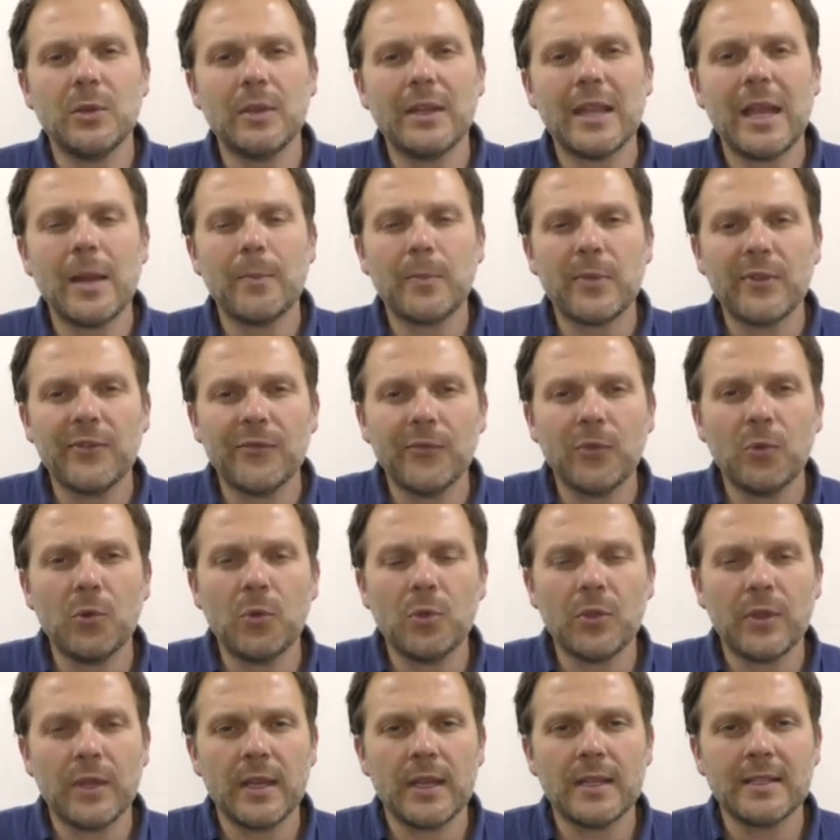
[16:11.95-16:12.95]
get before
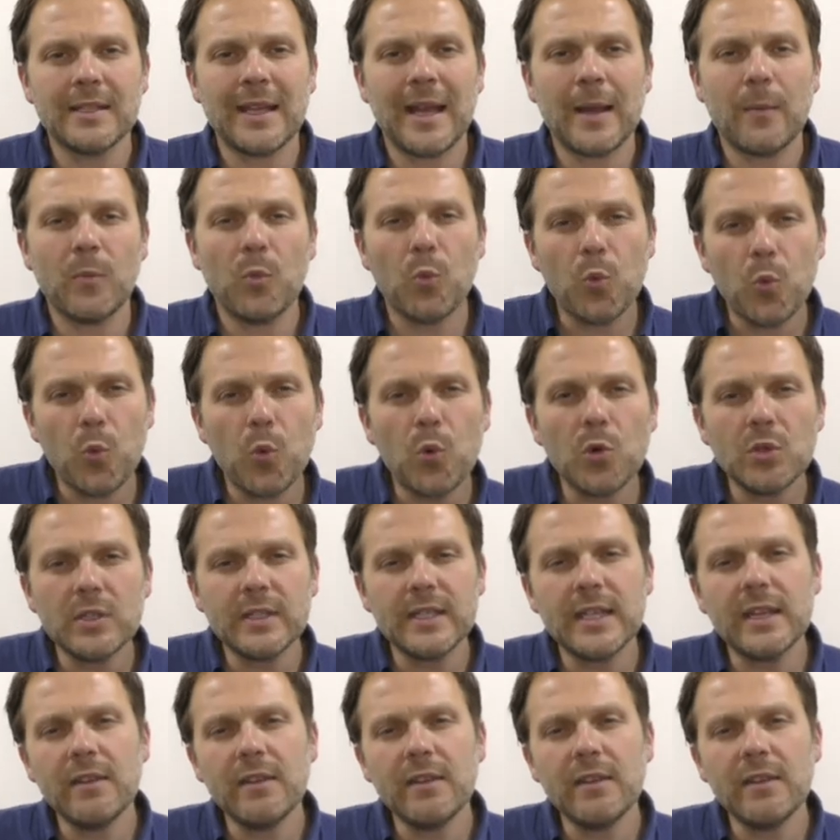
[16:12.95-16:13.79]
the exam would